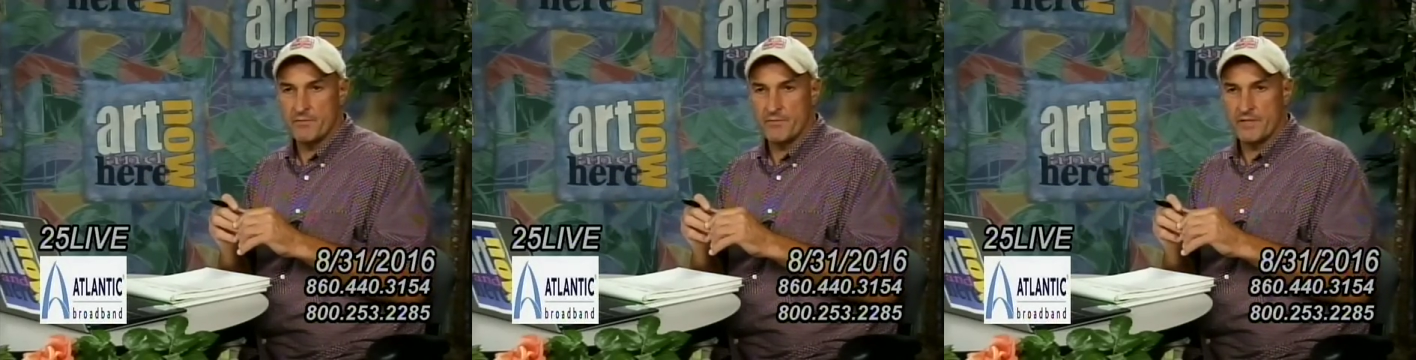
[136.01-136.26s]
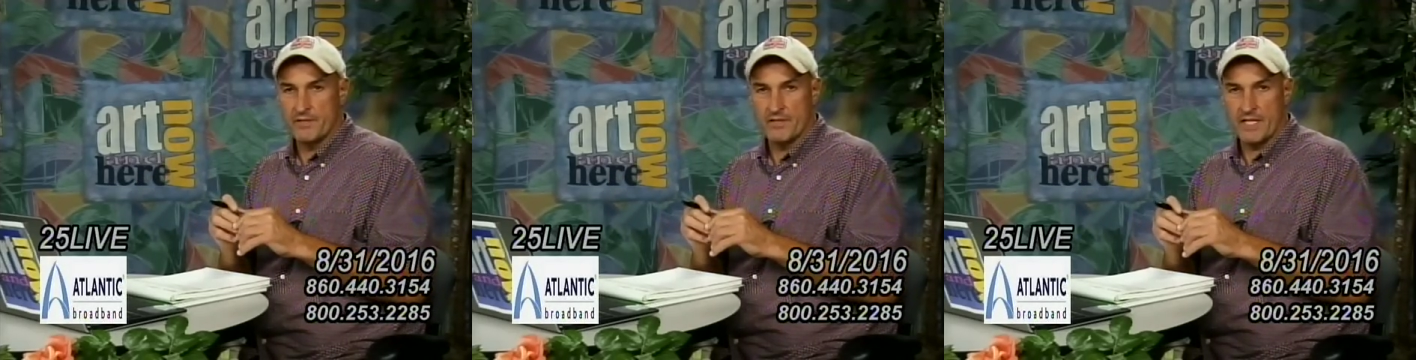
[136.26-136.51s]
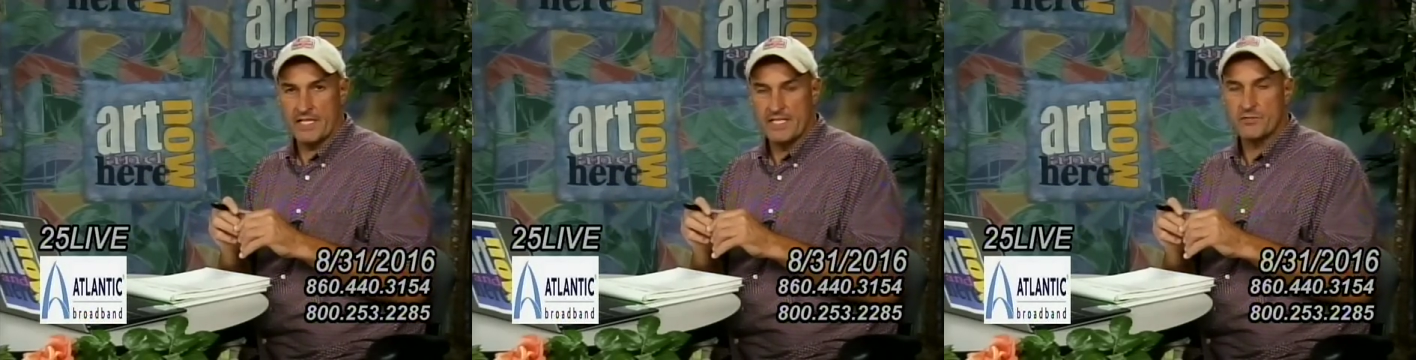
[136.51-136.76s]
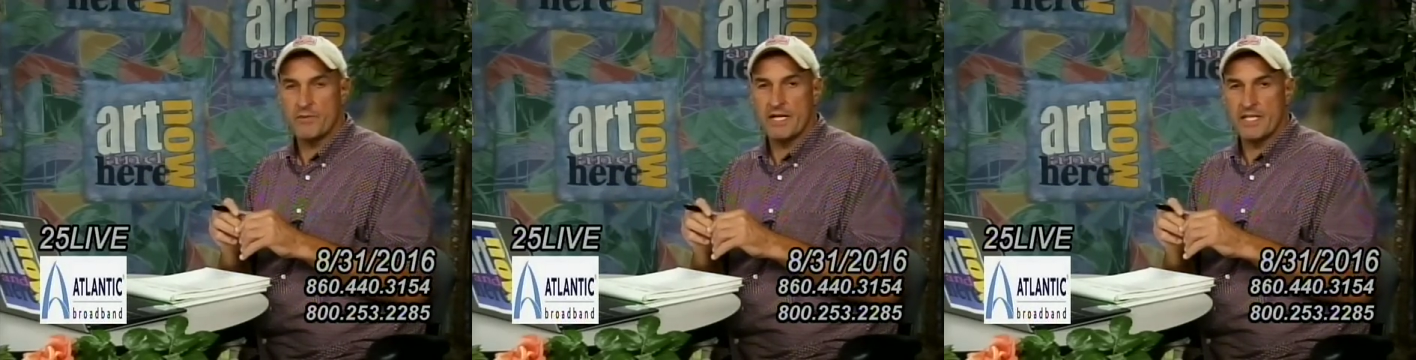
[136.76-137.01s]
feeling like
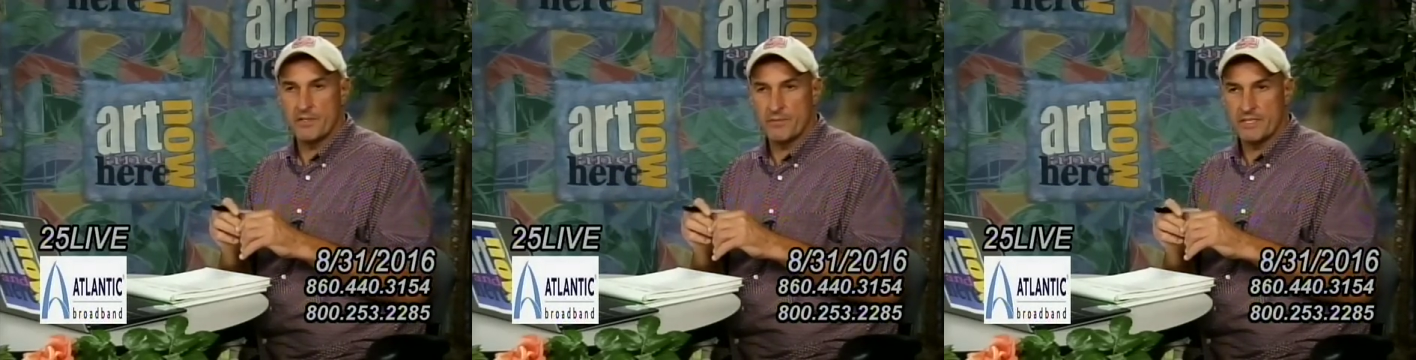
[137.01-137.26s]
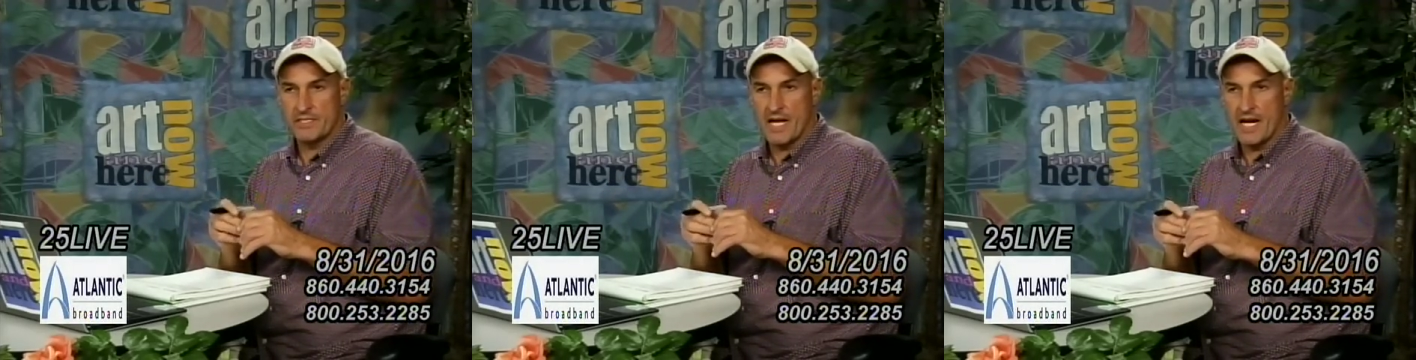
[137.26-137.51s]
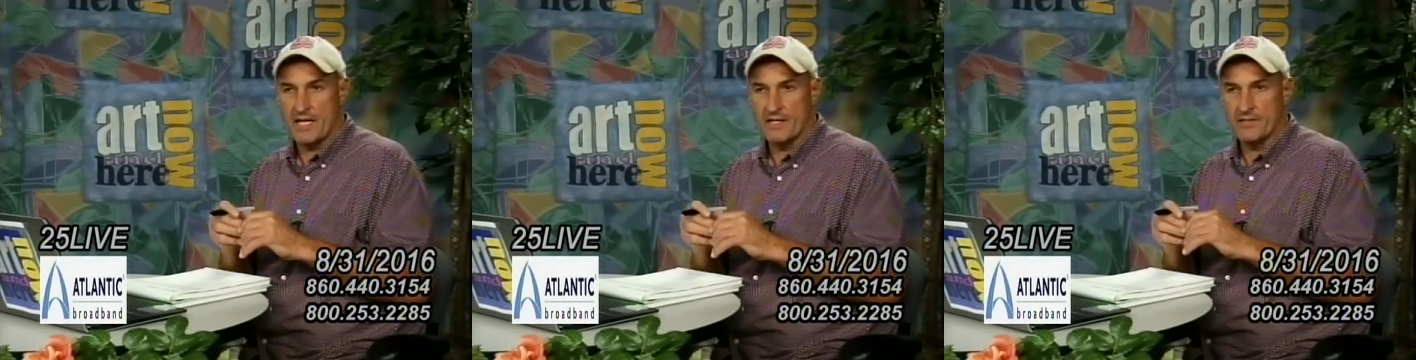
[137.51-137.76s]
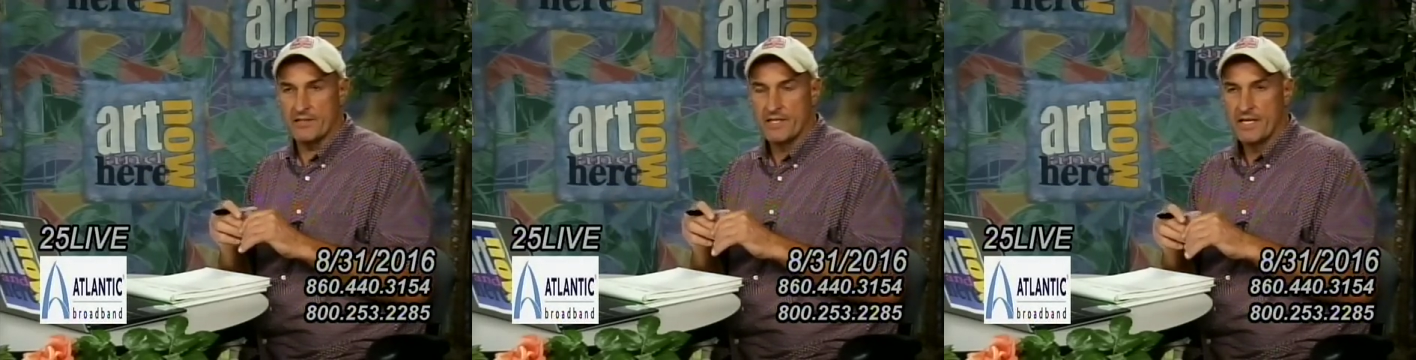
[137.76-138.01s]
he's ready to
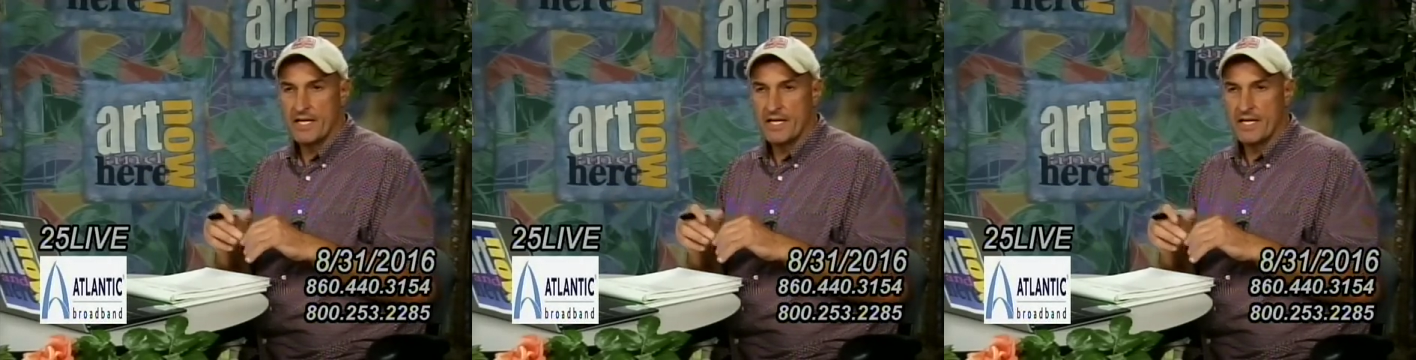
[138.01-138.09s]
retire.